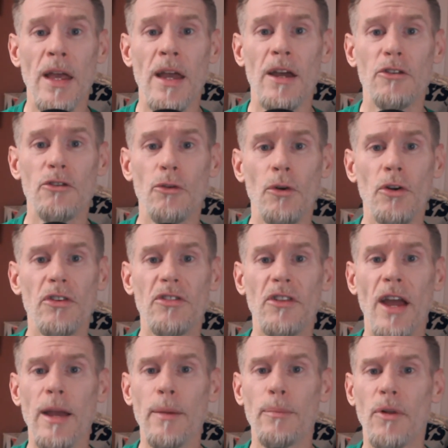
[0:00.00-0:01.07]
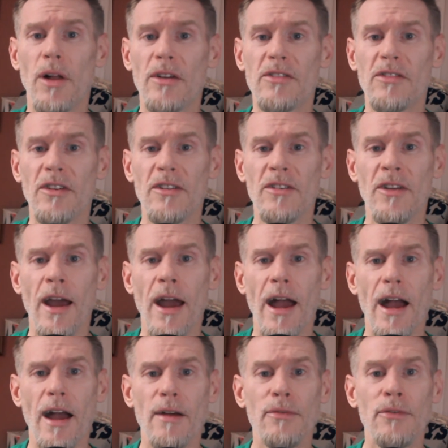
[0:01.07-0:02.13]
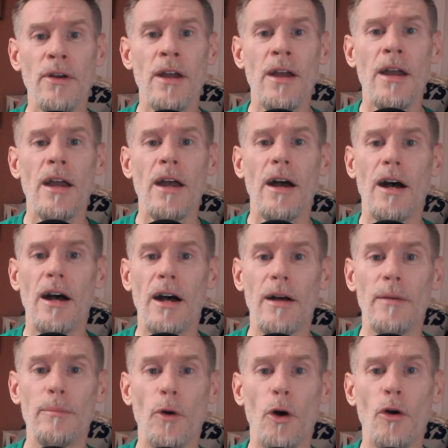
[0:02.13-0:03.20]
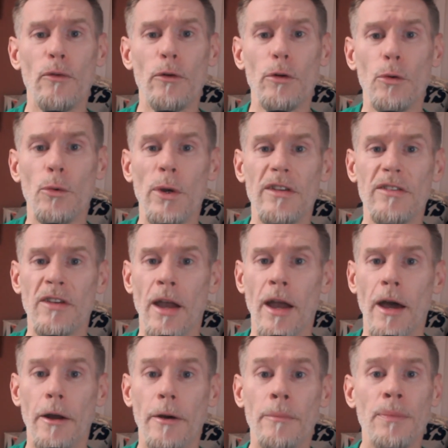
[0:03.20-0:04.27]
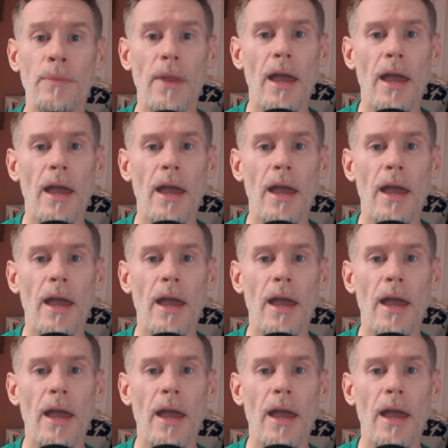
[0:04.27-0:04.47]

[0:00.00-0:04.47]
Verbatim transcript: Troy State plus 6.5 over Louisiana.